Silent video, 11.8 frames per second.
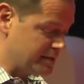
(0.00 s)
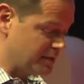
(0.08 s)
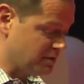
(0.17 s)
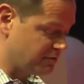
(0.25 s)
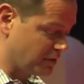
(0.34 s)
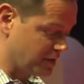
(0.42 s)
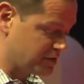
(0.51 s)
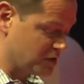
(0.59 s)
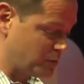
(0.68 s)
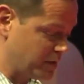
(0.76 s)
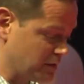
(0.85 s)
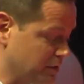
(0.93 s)
idea for us to
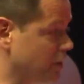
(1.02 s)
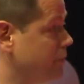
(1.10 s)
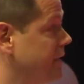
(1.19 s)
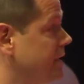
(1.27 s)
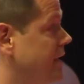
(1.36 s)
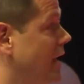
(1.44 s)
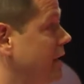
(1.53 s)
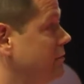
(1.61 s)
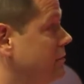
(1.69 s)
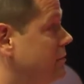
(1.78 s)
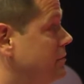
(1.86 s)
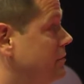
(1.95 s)
spend a little bit of
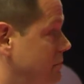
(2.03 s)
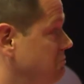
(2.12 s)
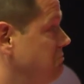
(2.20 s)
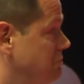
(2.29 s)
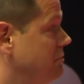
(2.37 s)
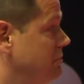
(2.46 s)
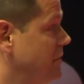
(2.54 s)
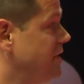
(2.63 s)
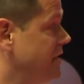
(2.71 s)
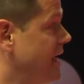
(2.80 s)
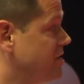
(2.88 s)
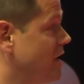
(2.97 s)
time
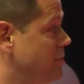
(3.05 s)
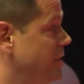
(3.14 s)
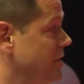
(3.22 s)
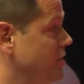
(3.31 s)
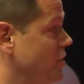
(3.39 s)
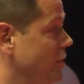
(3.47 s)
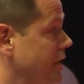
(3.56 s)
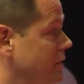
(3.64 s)
in the SAP GUI?